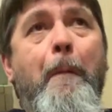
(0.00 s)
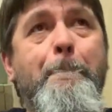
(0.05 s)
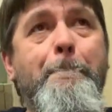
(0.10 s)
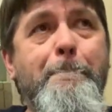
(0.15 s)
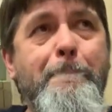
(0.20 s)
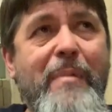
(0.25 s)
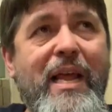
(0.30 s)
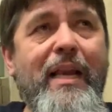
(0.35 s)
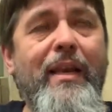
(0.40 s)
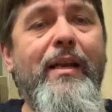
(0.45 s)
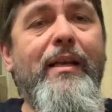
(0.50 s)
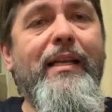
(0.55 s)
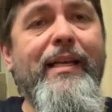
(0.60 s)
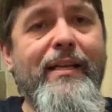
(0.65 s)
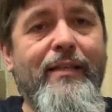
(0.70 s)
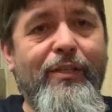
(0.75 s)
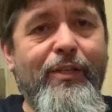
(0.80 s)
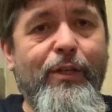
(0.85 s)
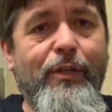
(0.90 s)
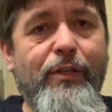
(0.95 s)

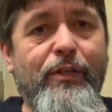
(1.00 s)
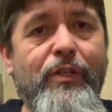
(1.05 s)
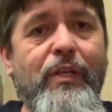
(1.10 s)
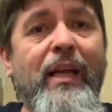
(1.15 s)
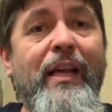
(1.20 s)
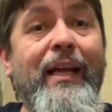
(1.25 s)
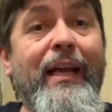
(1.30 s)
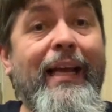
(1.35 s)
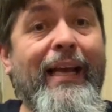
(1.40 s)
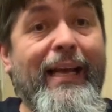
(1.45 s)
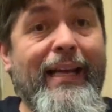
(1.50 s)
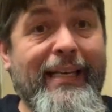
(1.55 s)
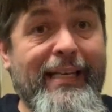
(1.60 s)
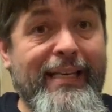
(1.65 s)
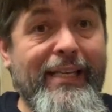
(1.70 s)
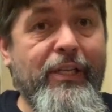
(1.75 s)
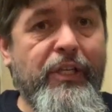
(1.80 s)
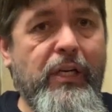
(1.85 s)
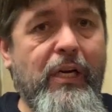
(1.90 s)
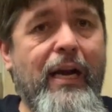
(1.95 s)
milliliters in
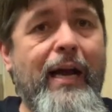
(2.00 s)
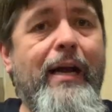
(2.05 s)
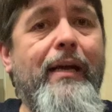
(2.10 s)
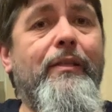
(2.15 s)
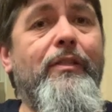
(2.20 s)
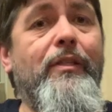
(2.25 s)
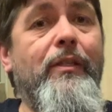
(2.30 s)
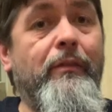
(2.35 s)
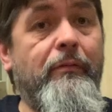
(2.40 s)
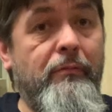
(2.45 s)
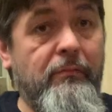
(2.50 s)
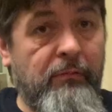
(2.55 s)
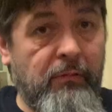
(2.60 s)
each glass,